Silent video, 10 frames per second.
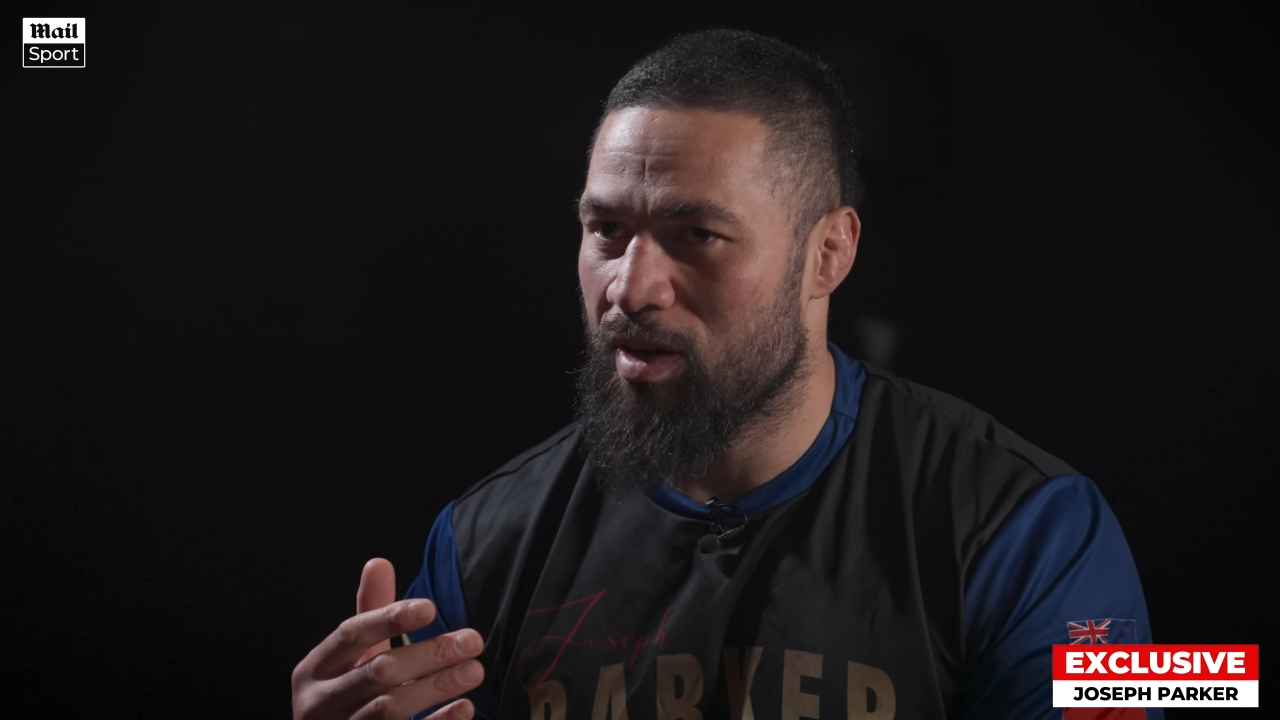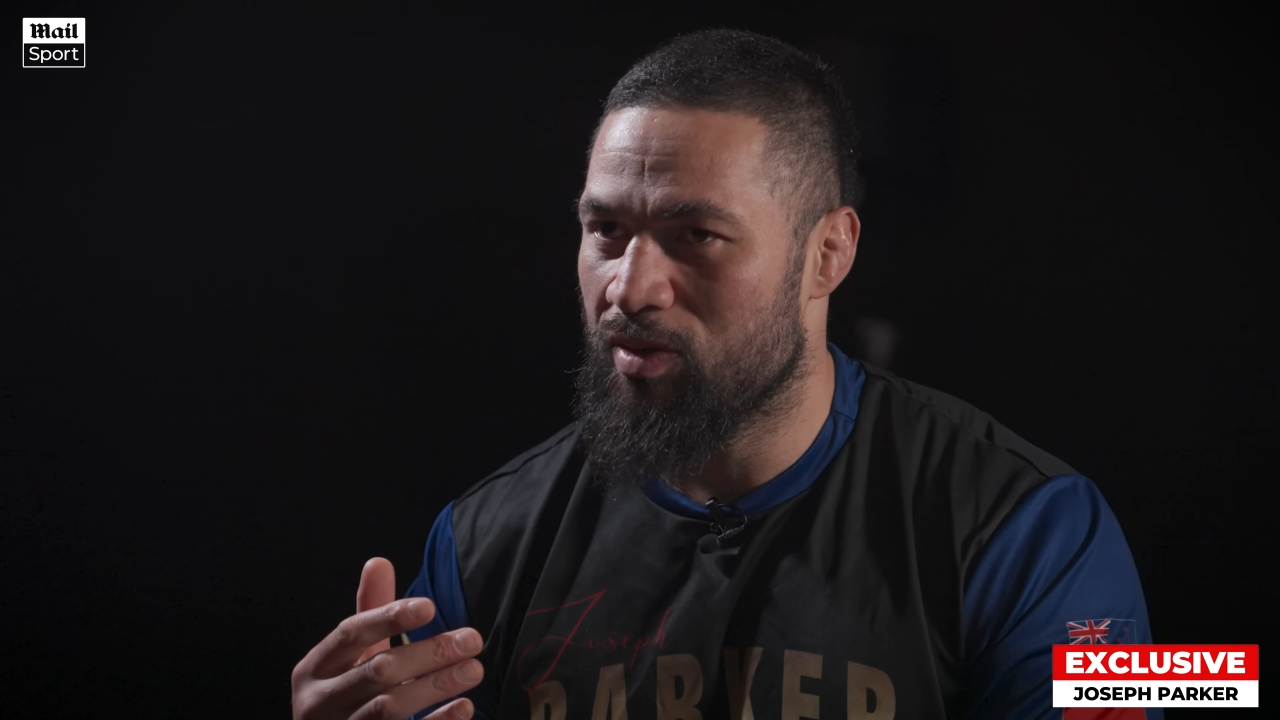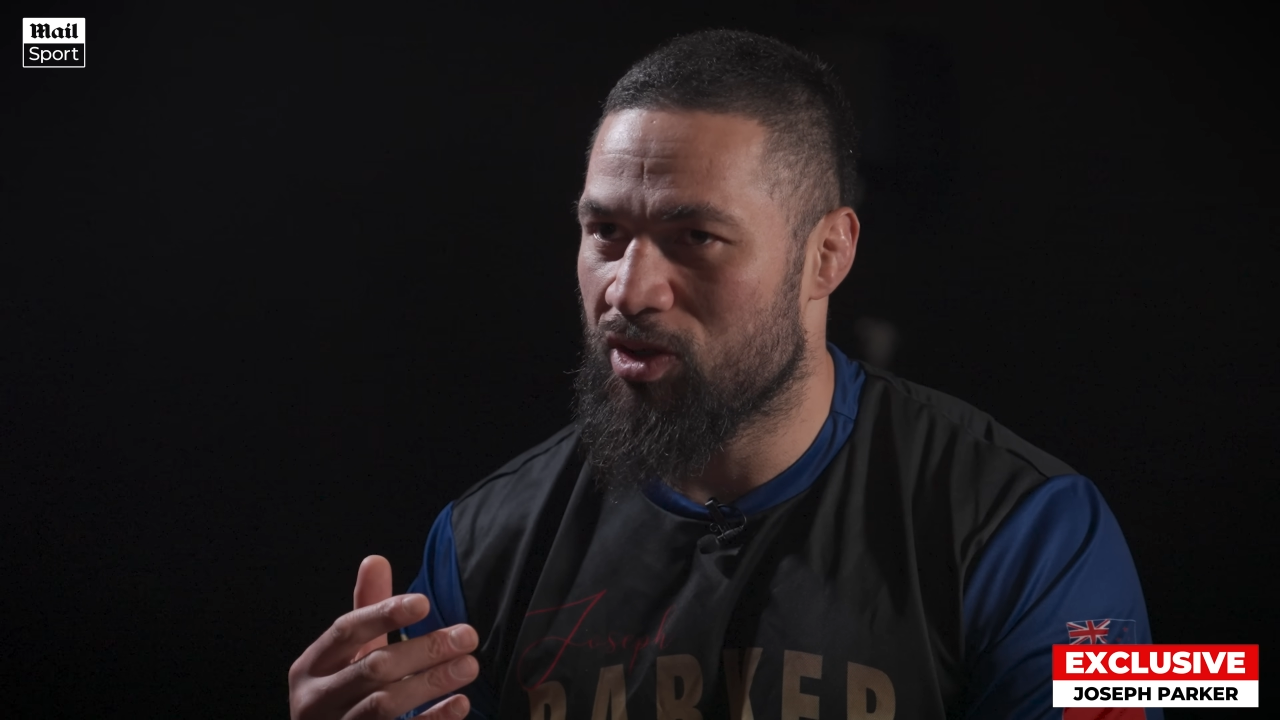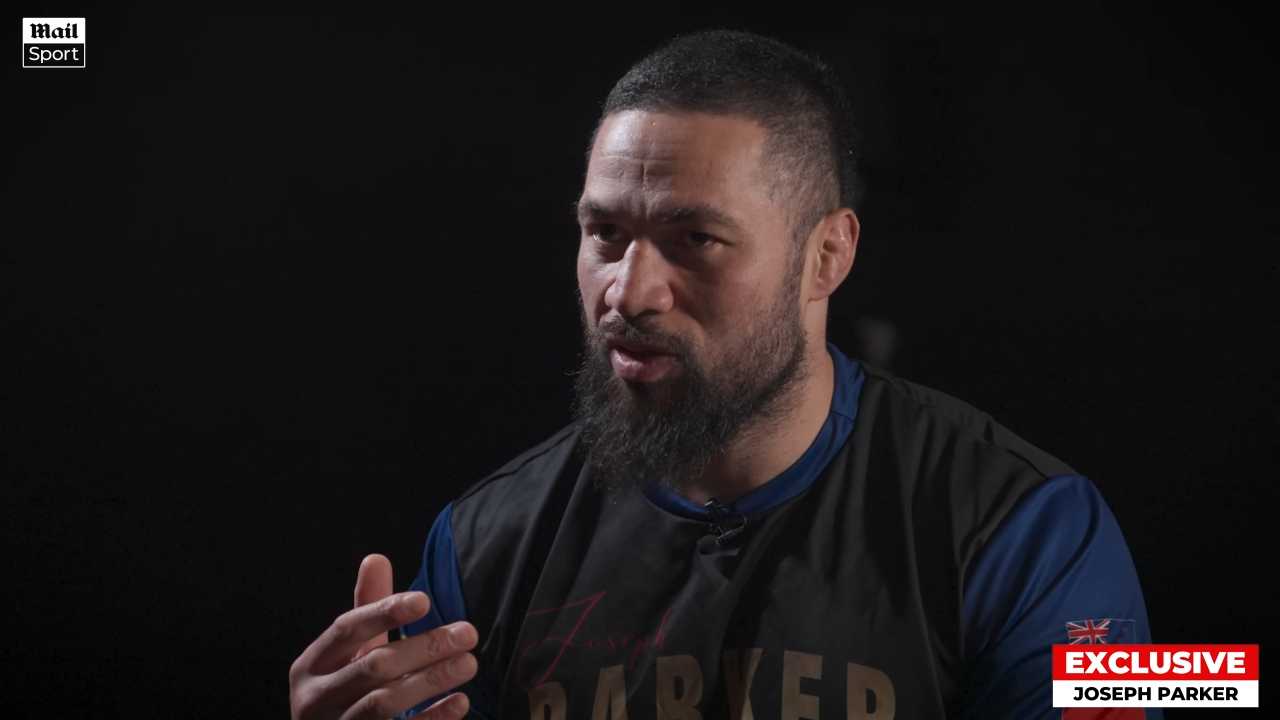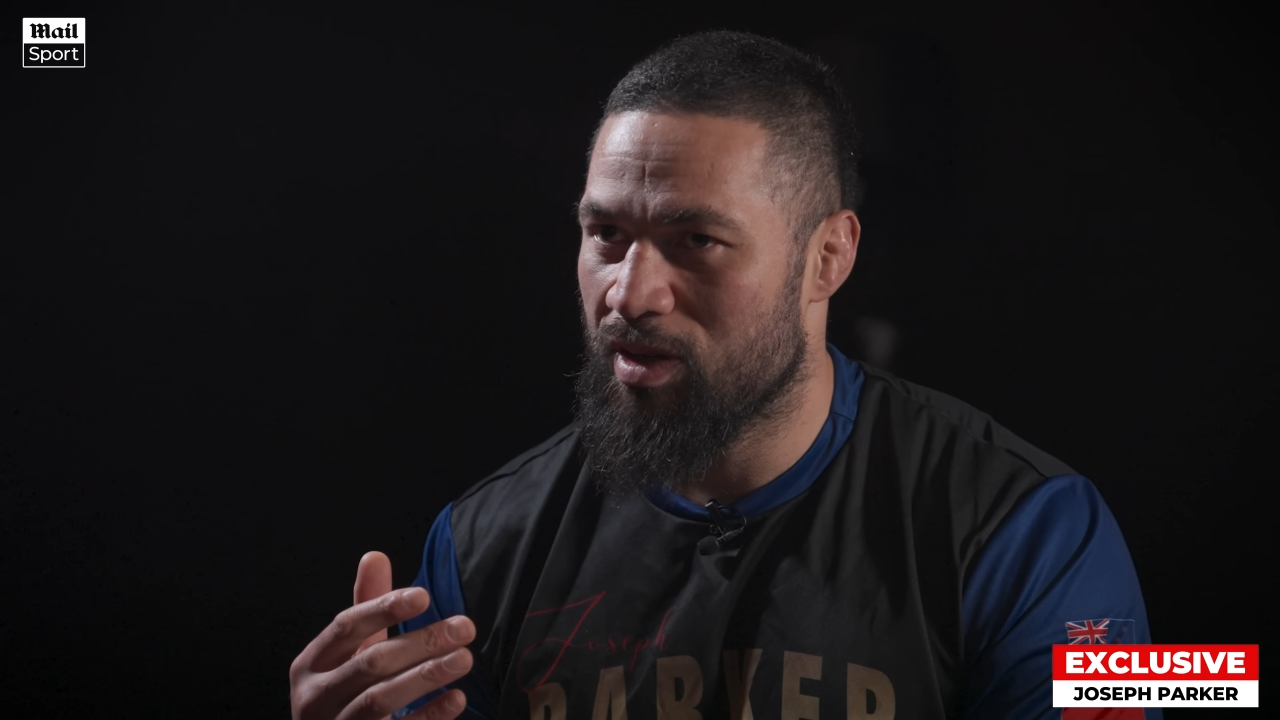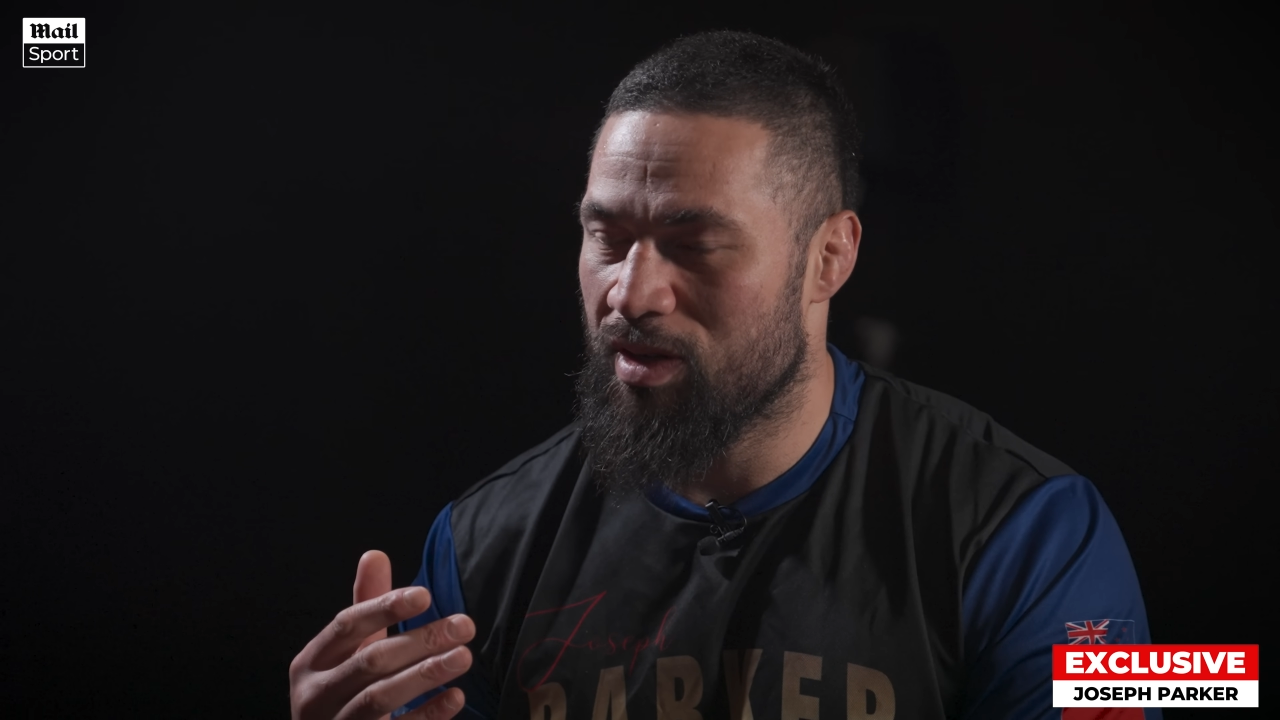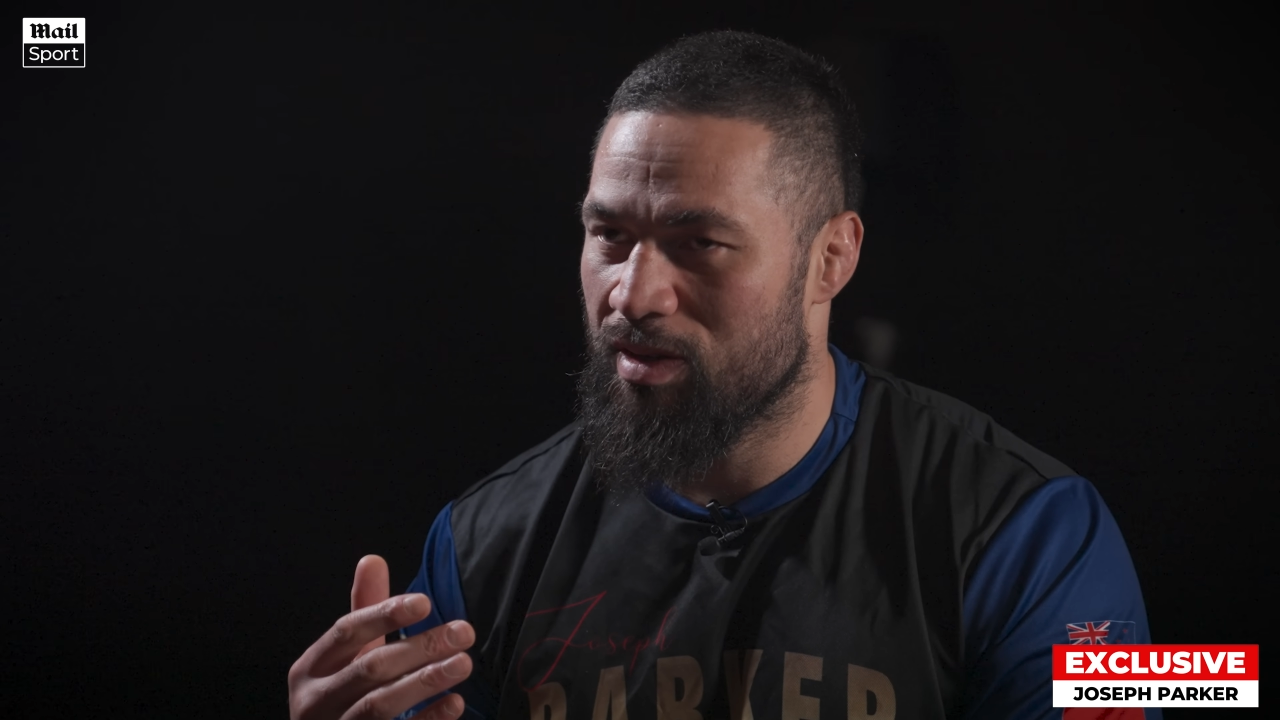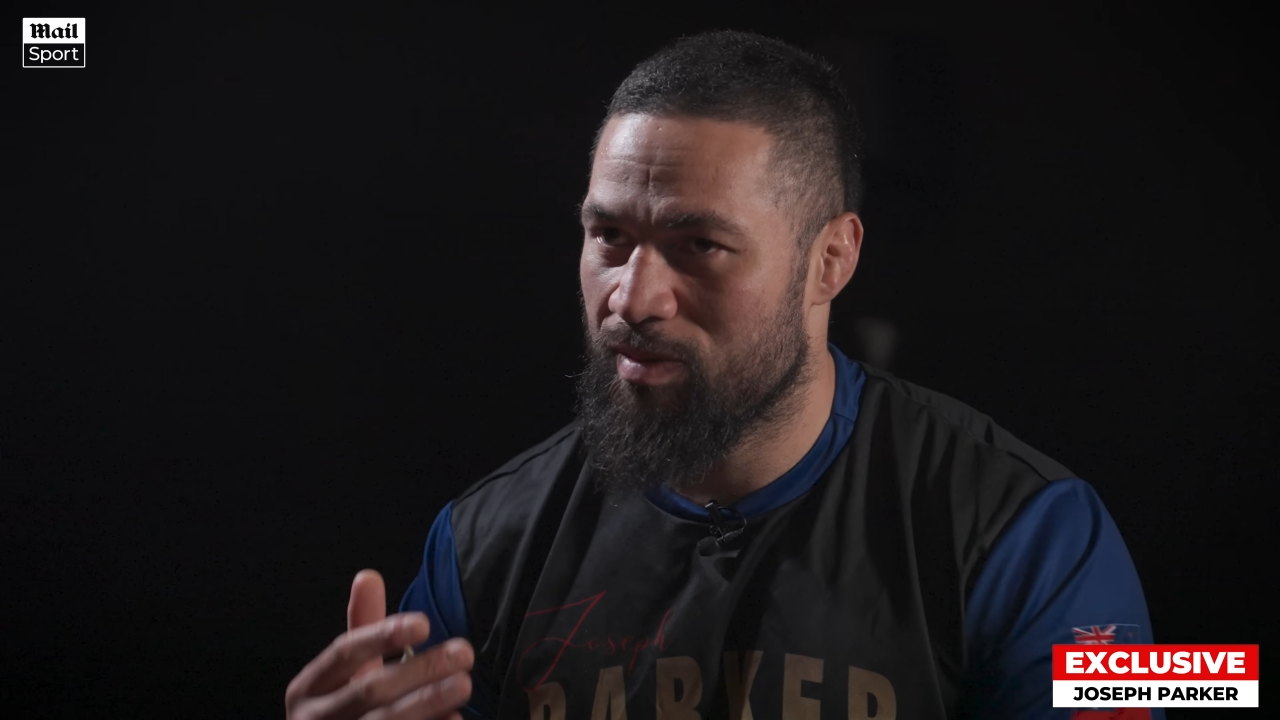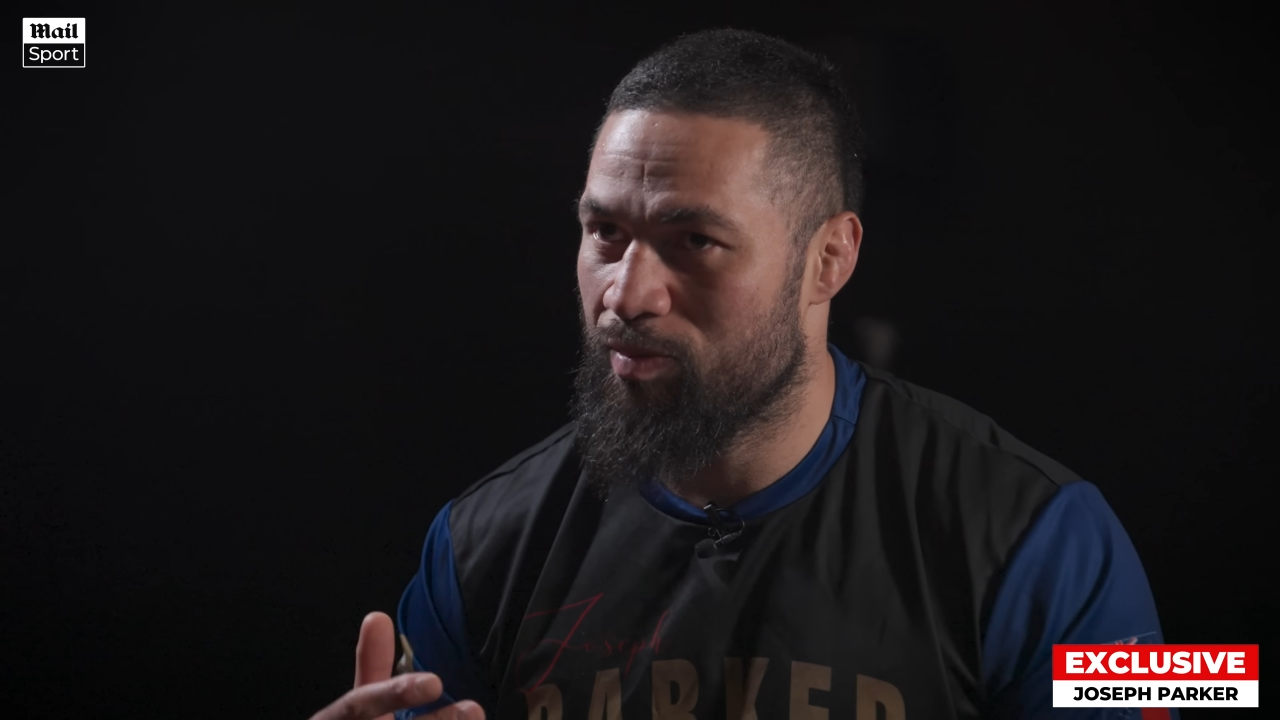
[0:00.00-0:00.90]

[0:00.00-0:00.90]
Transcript: was trying to